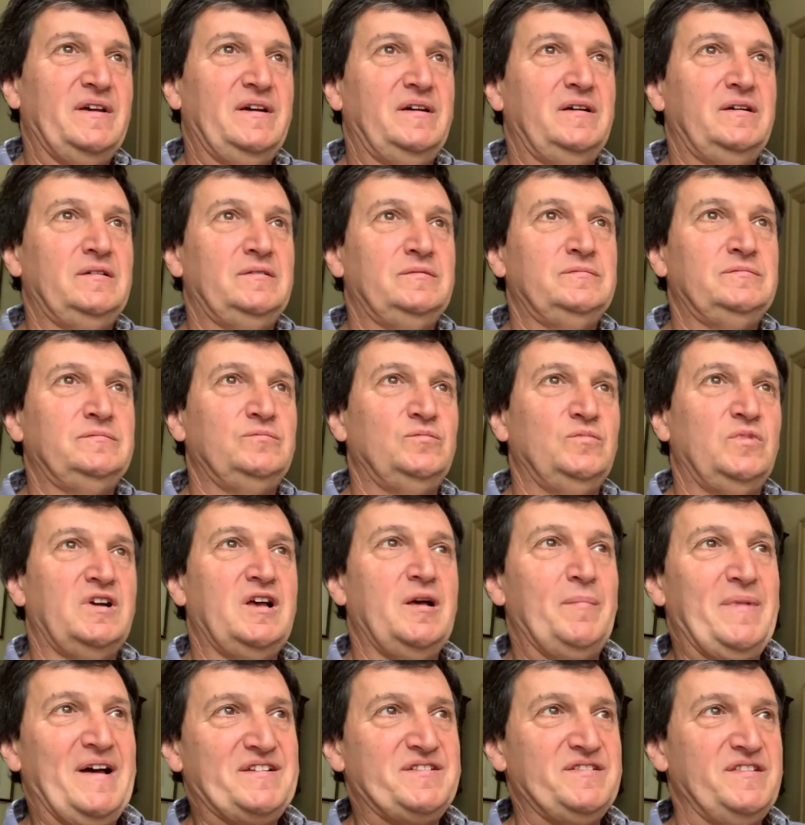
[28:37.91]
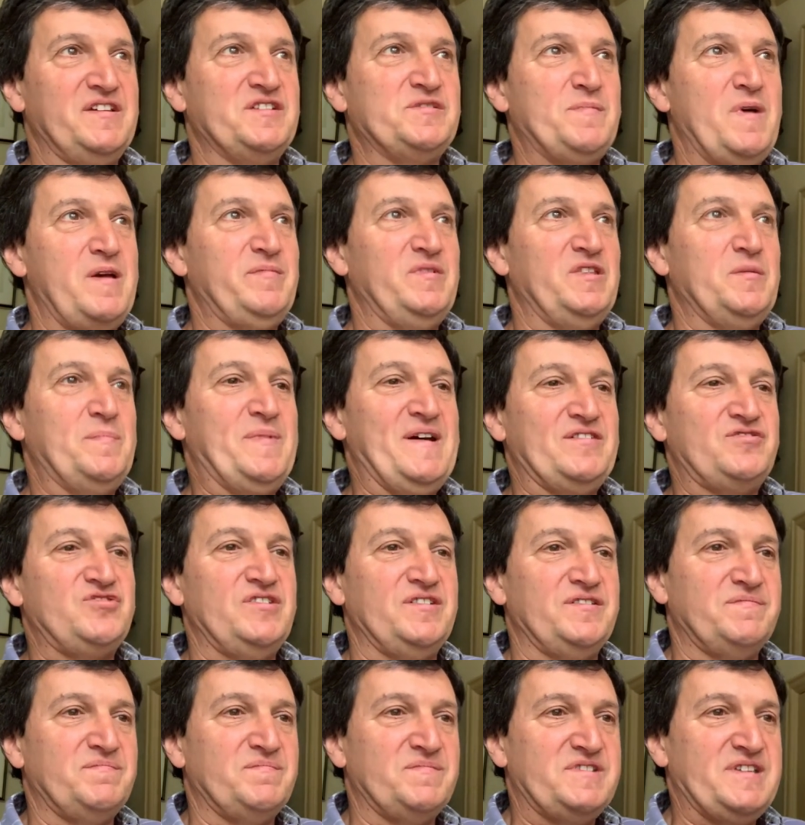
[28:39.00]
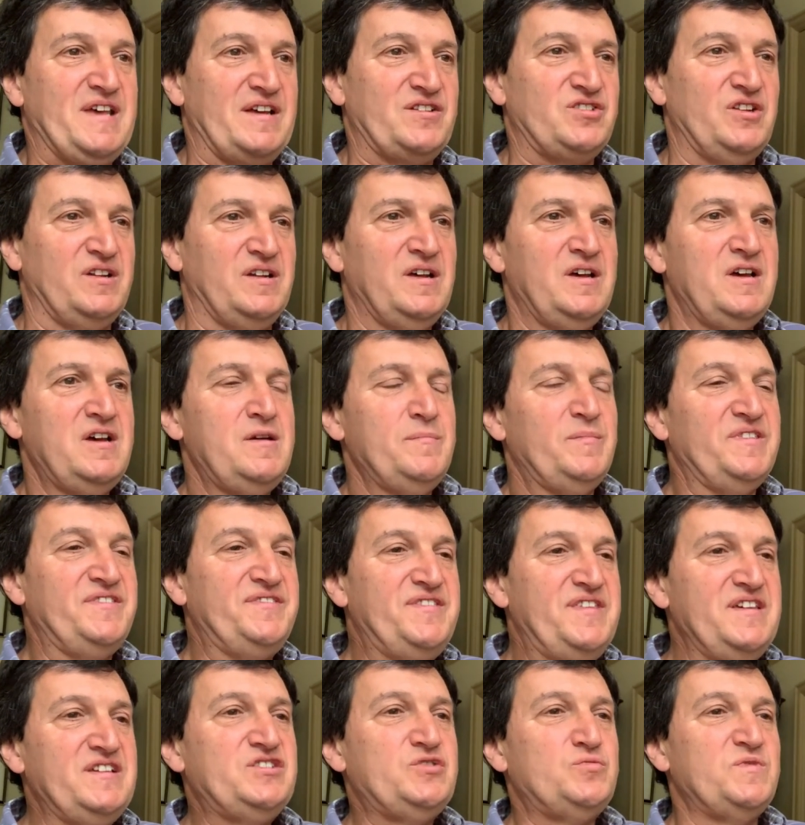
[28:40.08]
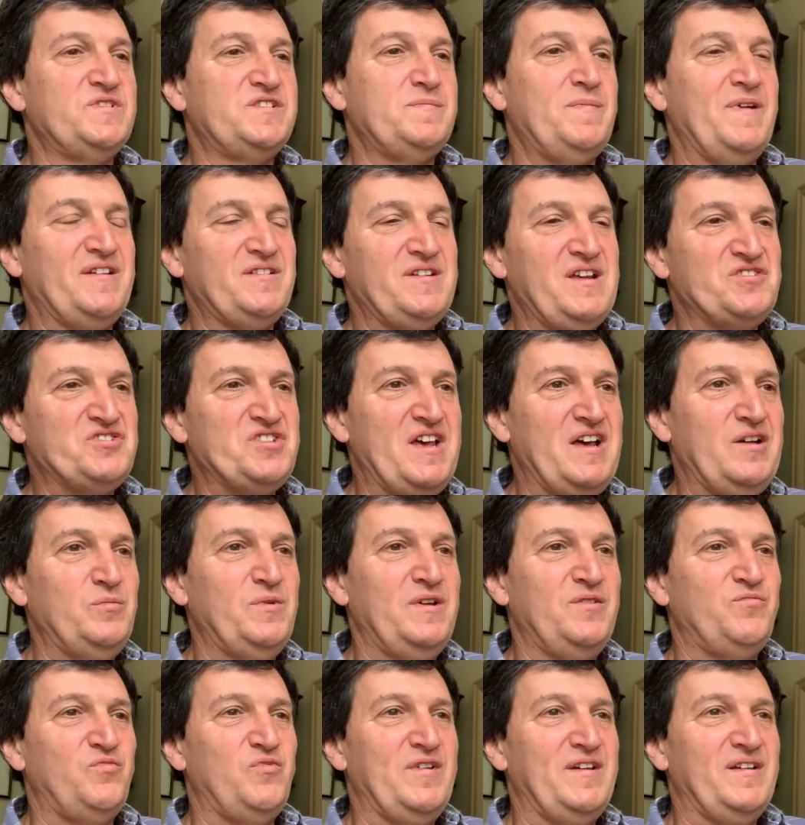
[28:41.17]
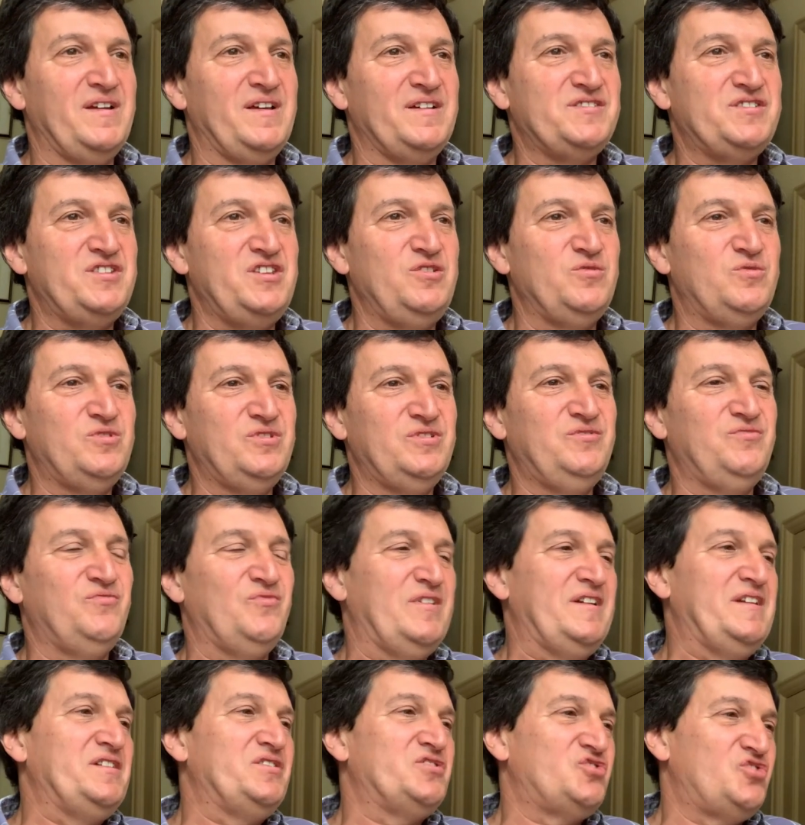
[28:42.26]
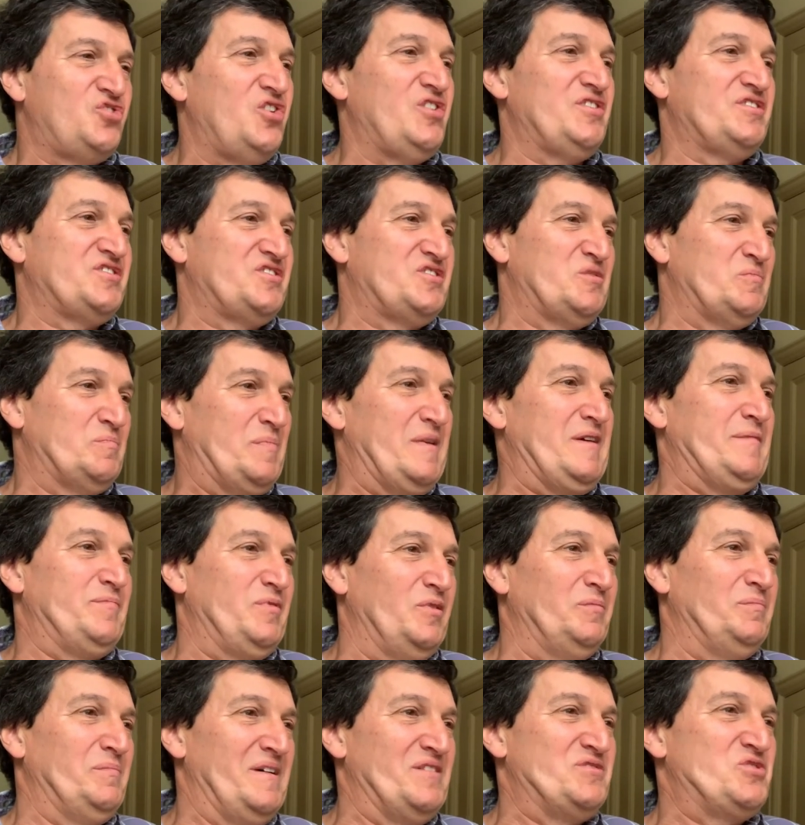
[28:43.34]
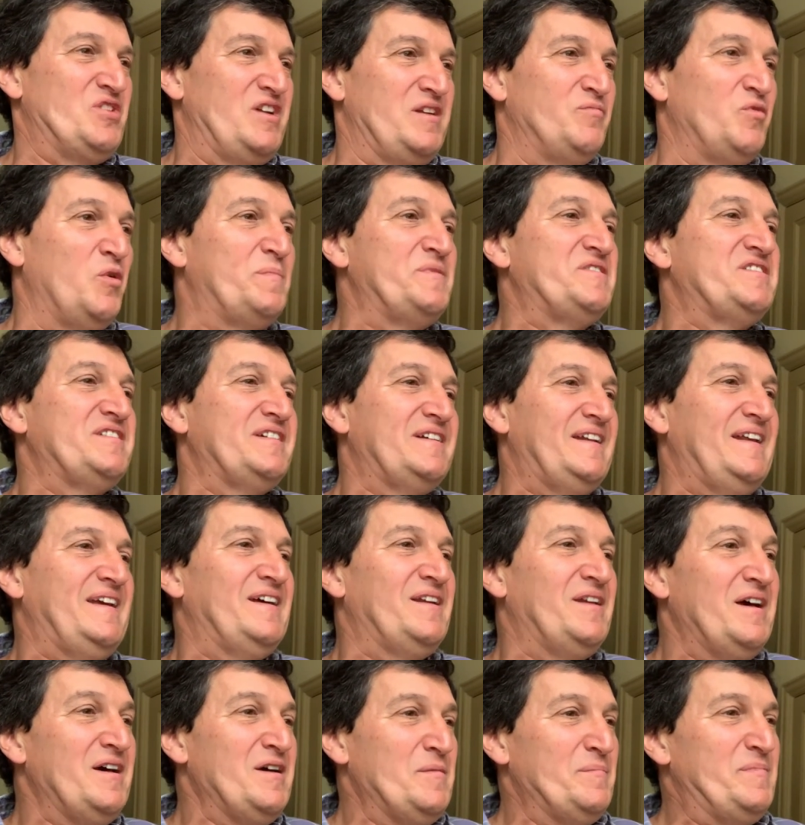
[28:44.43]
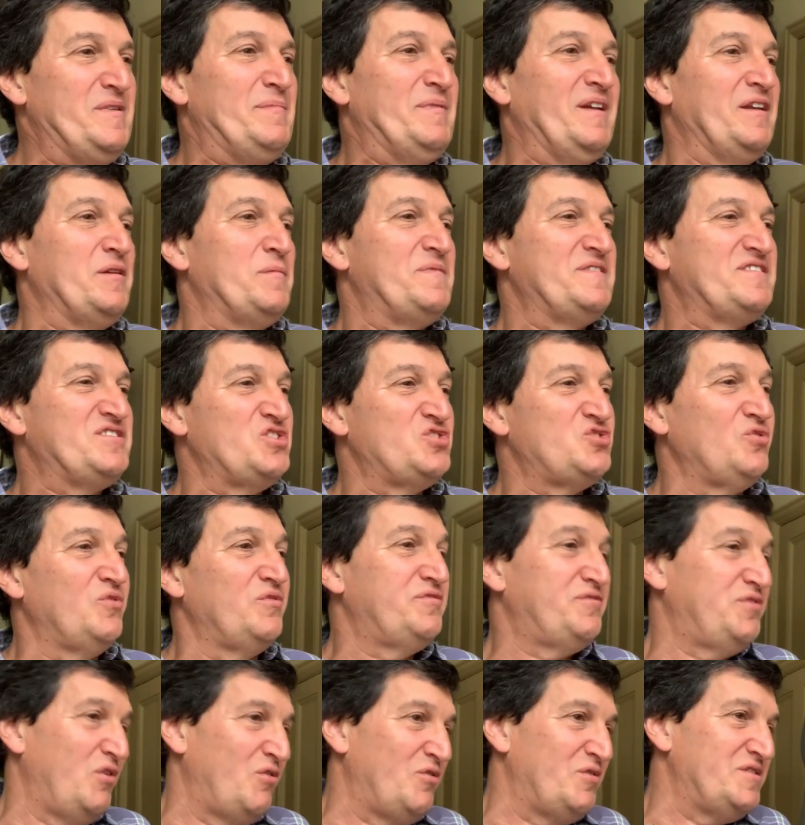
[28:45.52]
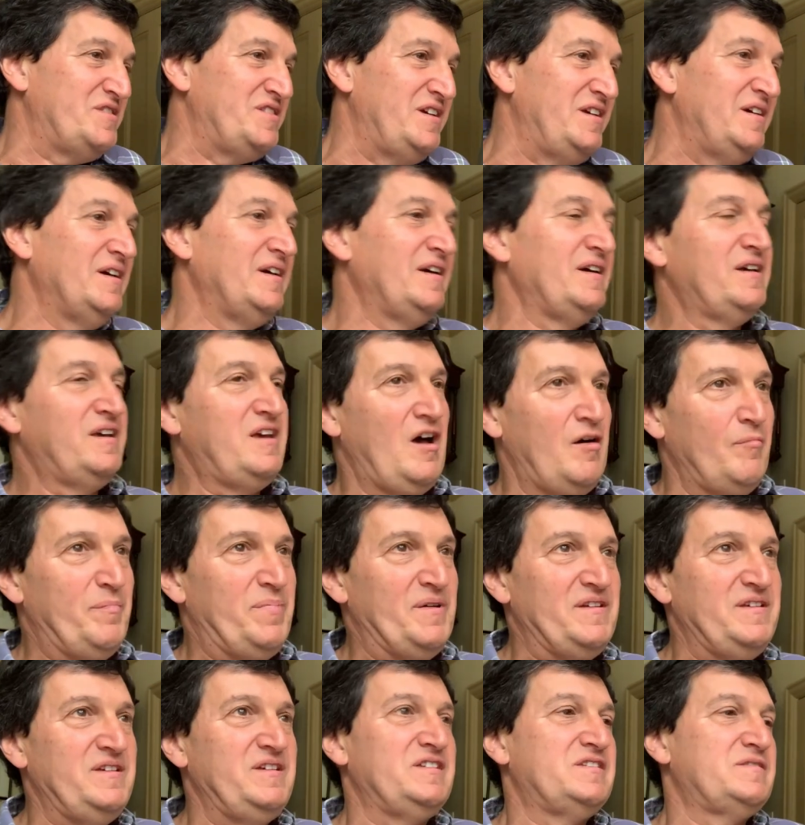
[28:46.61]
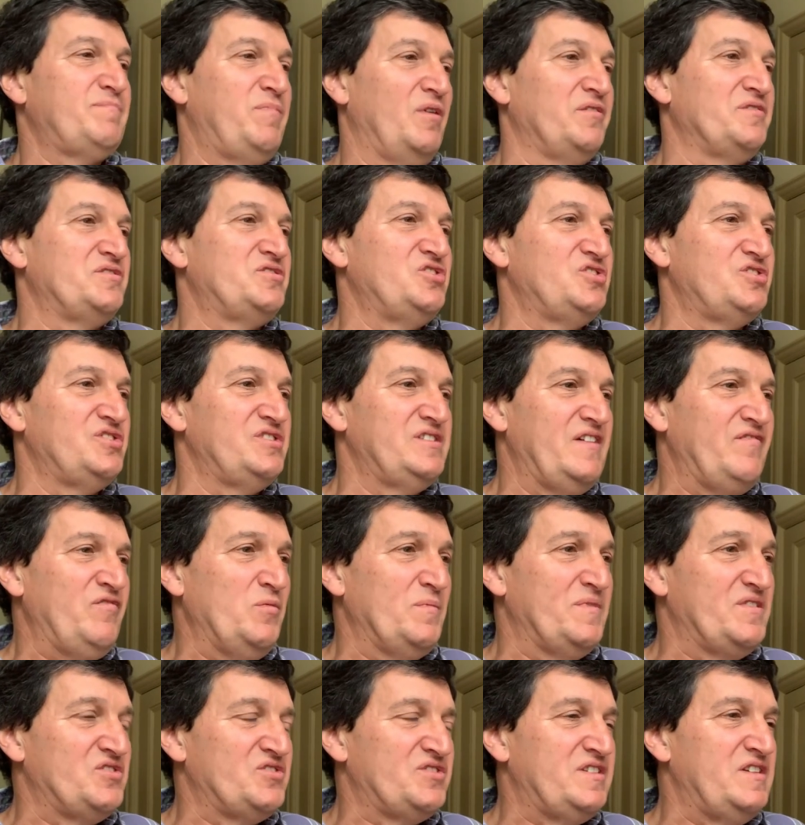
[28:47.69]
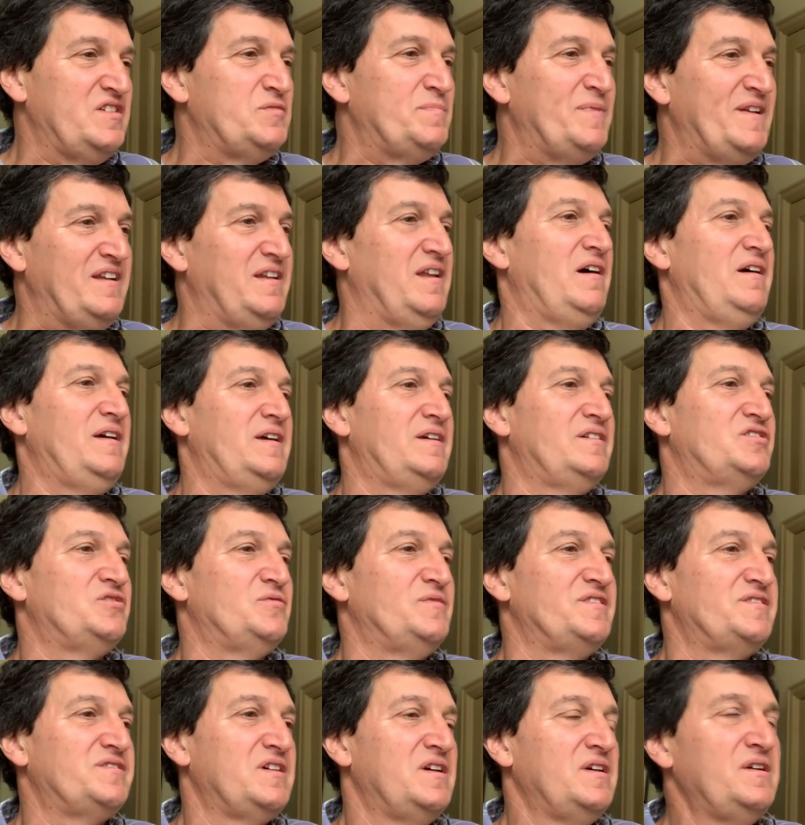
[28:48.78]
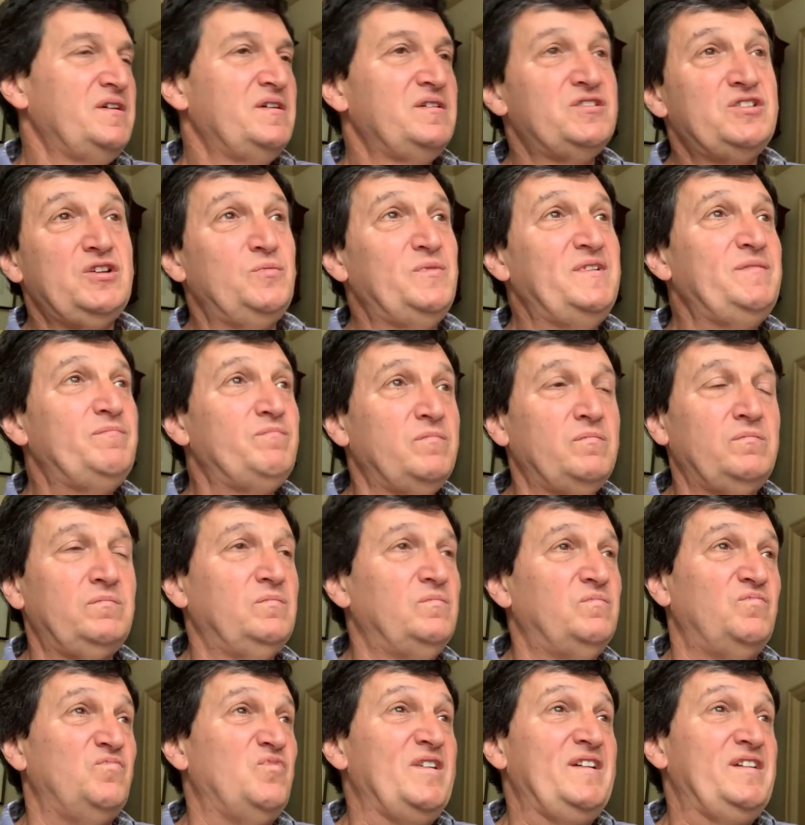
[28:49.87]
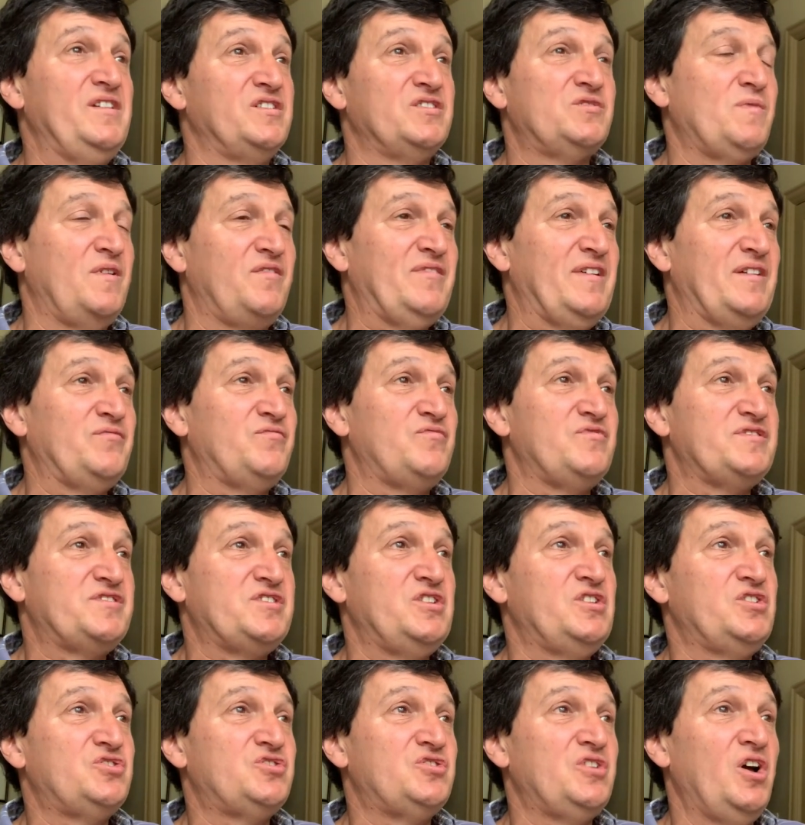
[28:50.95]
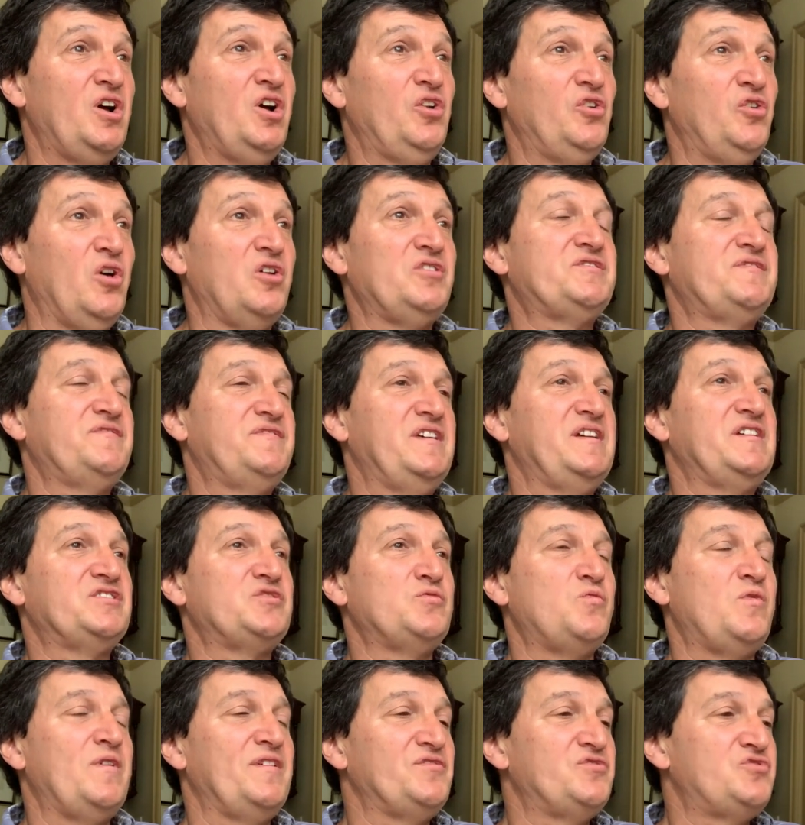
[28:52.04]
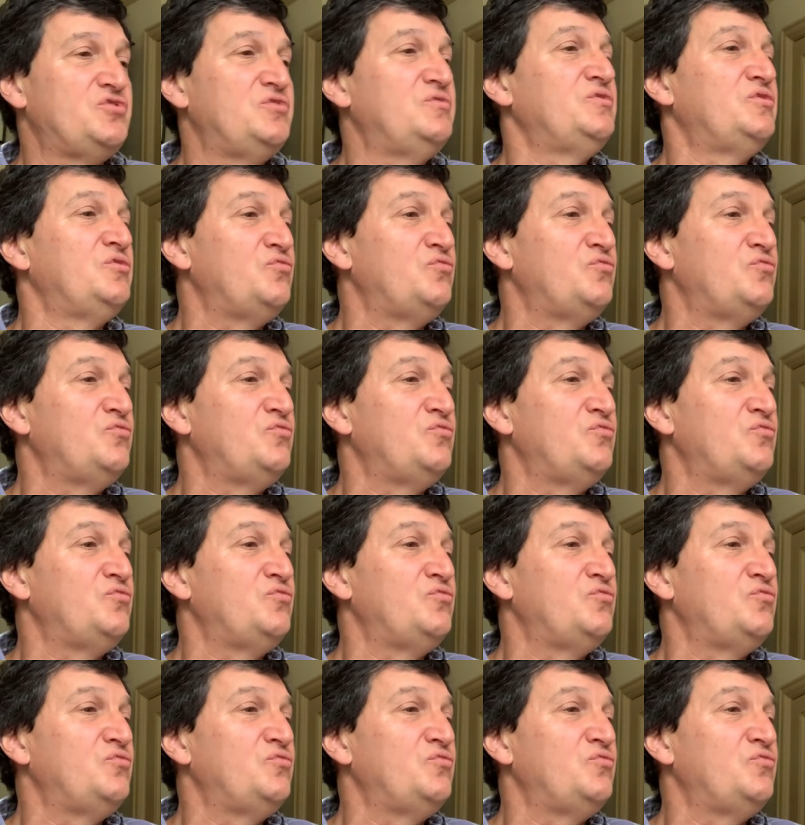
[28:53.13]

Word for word: We'll come back to those maybe in the Patreon section. But this was about how we realised that you couldn't really trust people much anymore, particularly in people in a position of authority, companies, politicians, everybody just seemed to be lying to us. So we really just went around and researched lots of things that were untrue.